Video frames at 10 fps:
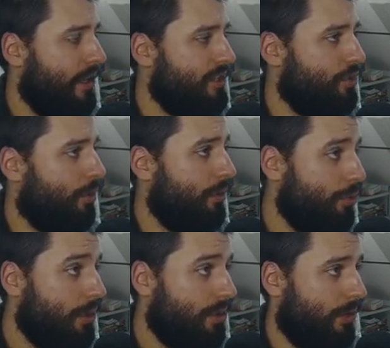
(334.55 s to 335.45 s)
So how do
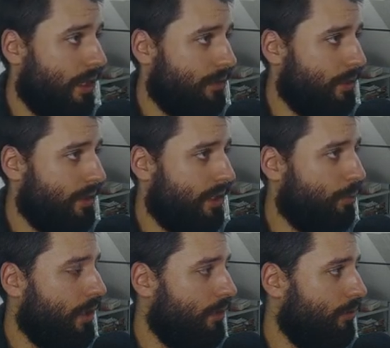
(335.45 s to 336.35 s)
you interact with that?
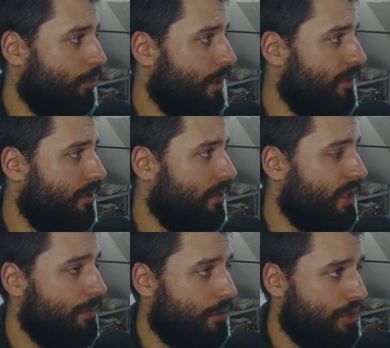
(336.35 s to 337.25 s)
Well, with uh,
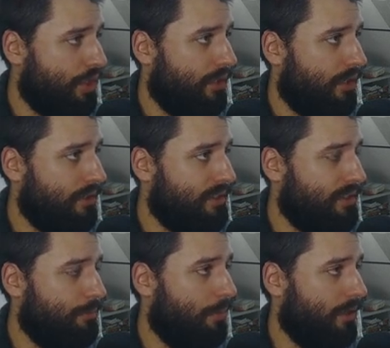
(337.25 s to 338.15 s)
keyboard shortcuts,
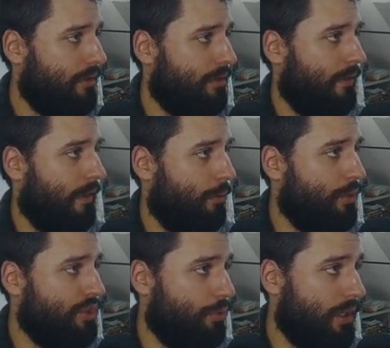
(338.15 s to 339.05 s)
but
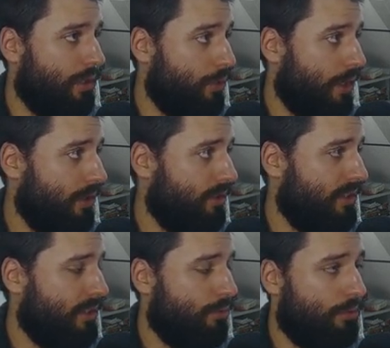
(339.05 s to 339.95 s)
What's really great is
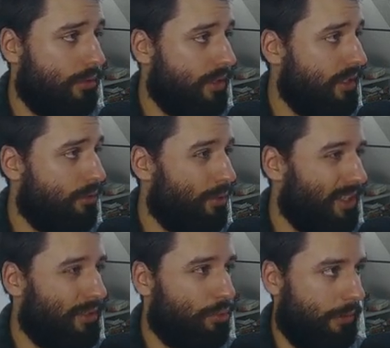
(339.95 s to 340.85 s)
that you don't need
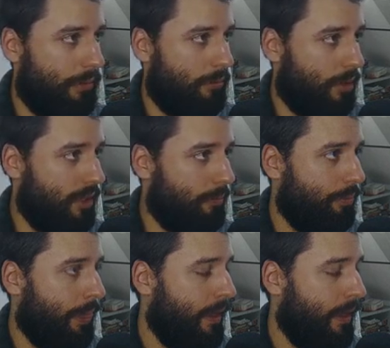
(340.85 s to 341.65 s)
really to remember them.